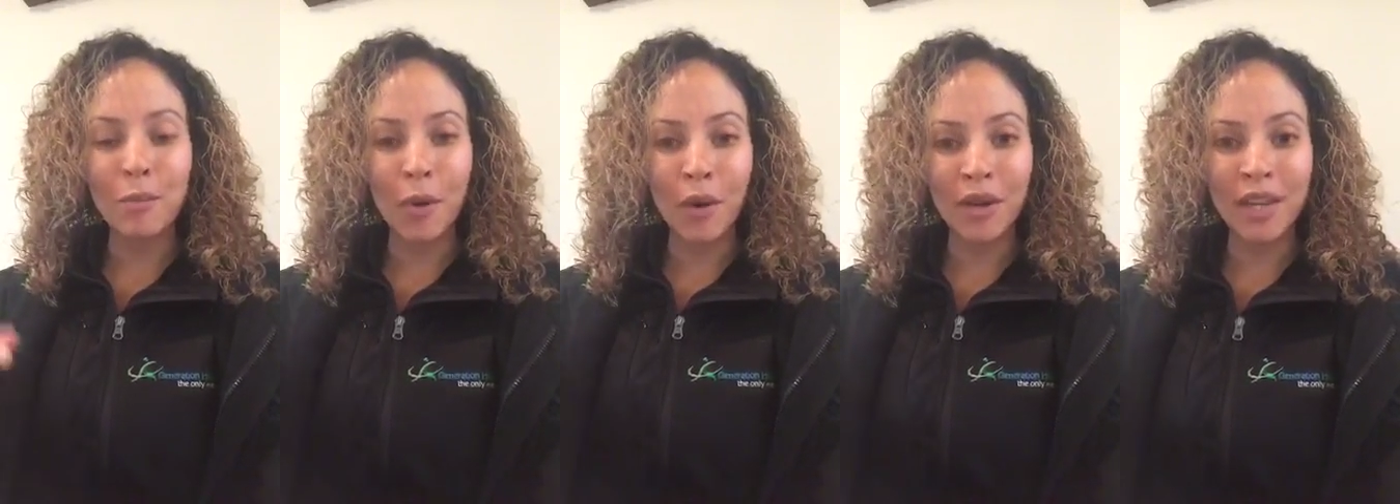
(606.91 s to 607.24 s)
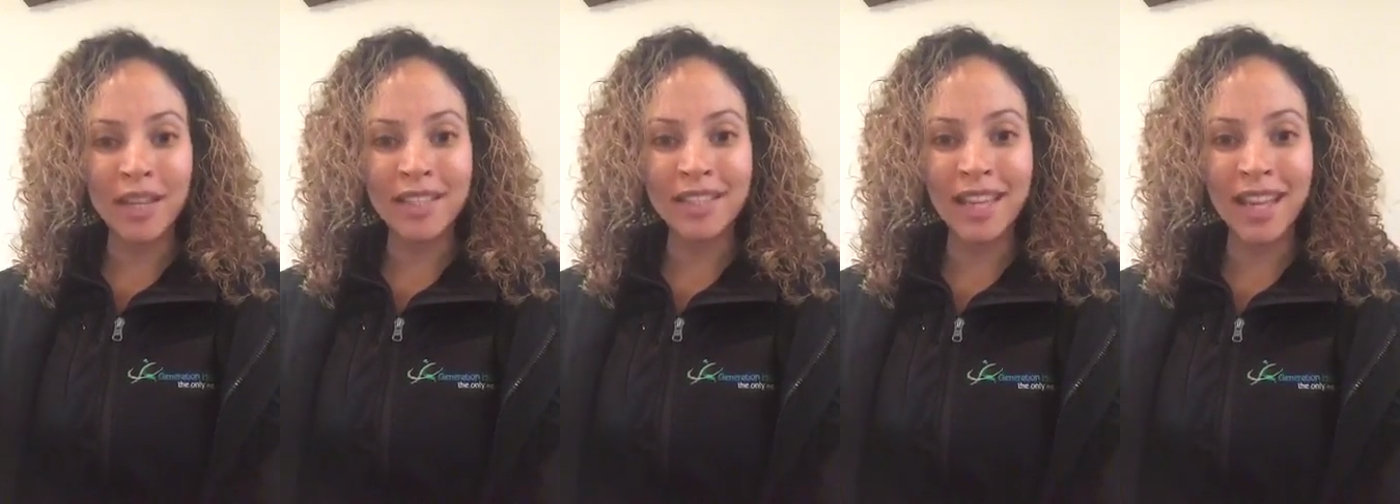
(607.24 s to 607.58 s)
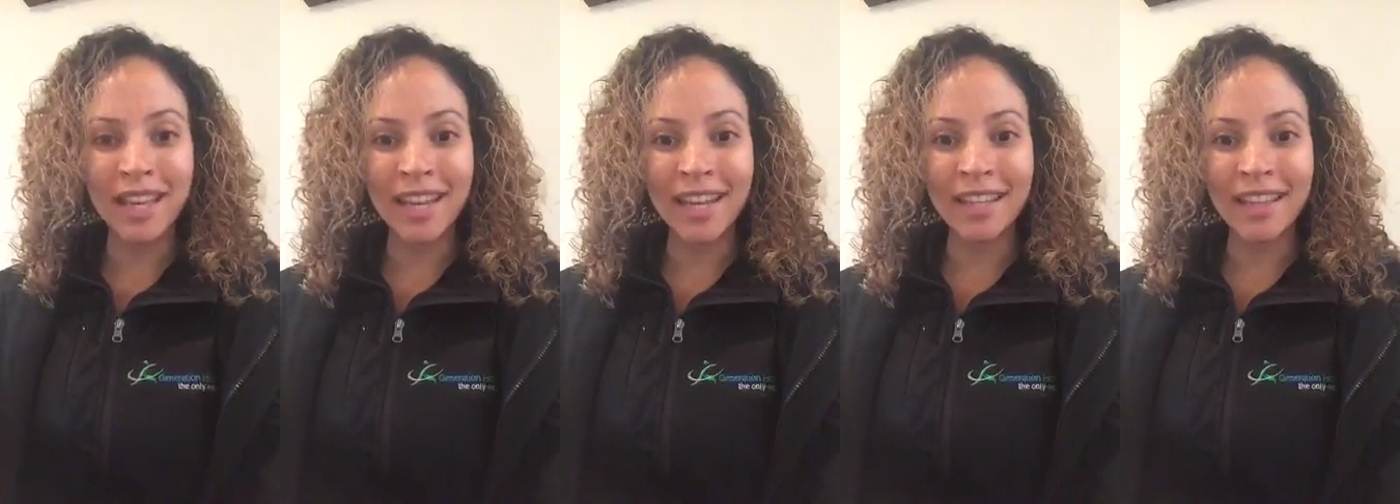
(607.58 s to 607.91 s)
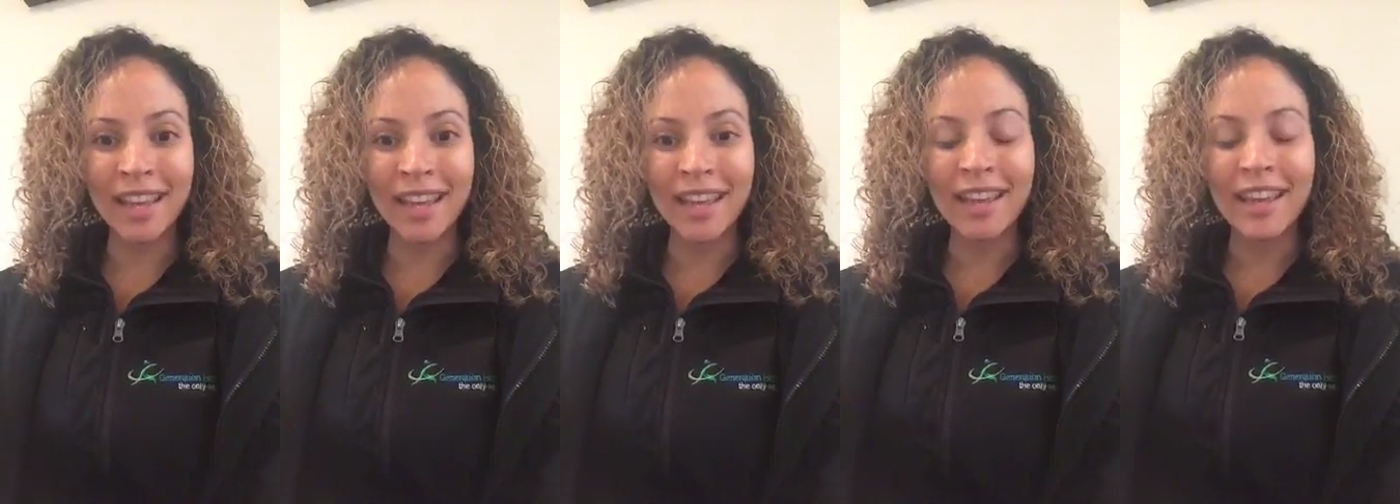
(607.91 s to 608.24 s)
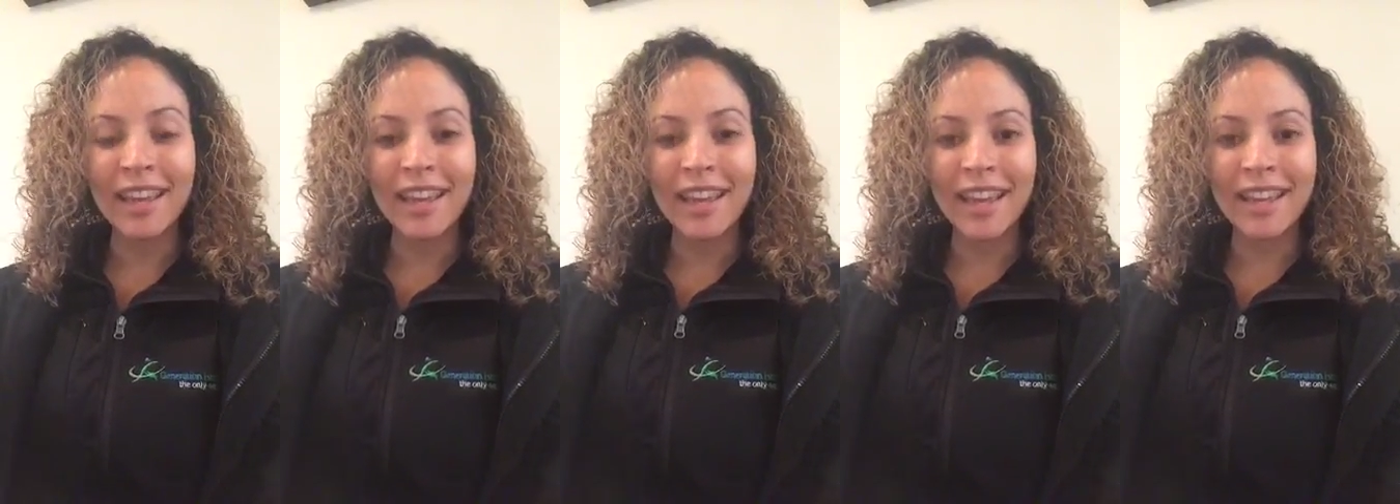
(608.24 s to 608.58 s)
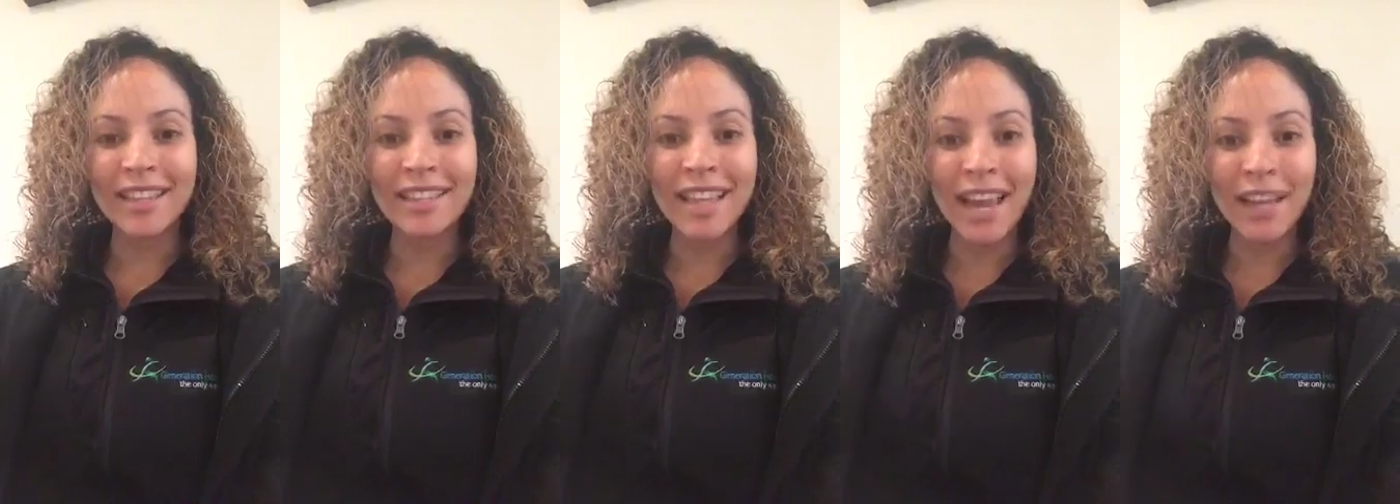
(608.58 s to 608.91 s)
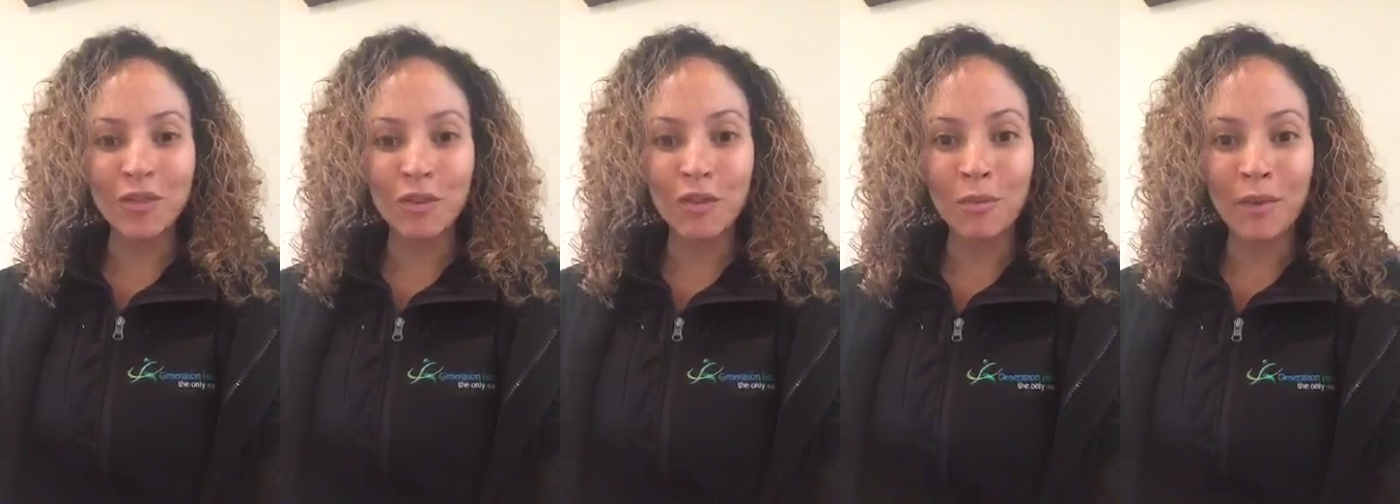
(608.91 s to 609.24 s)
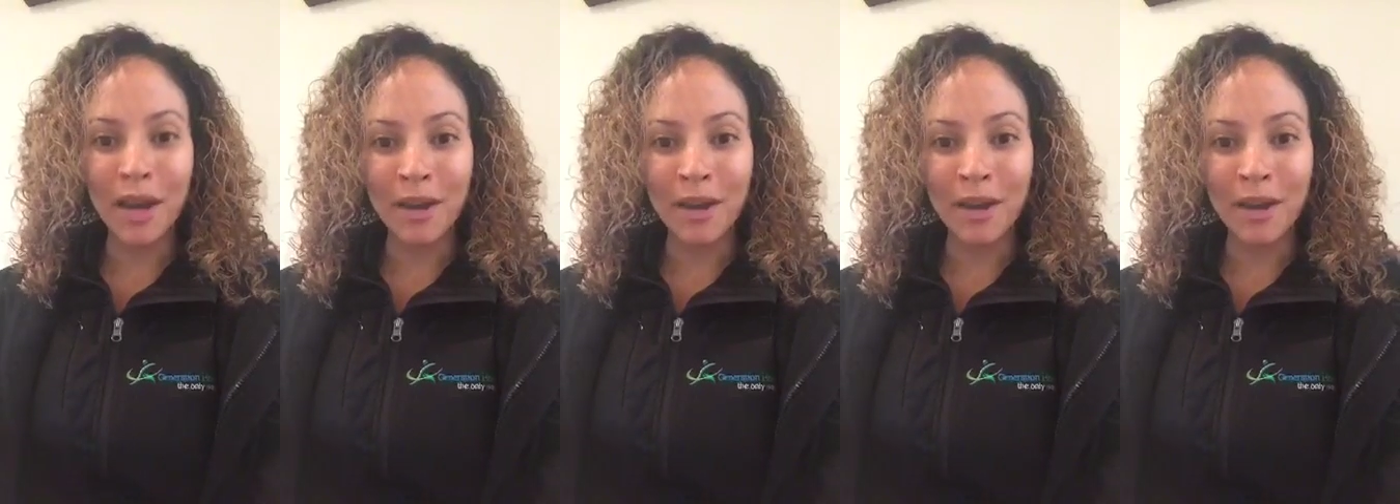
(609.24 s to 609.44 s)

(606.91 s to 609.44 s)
body is getting the exact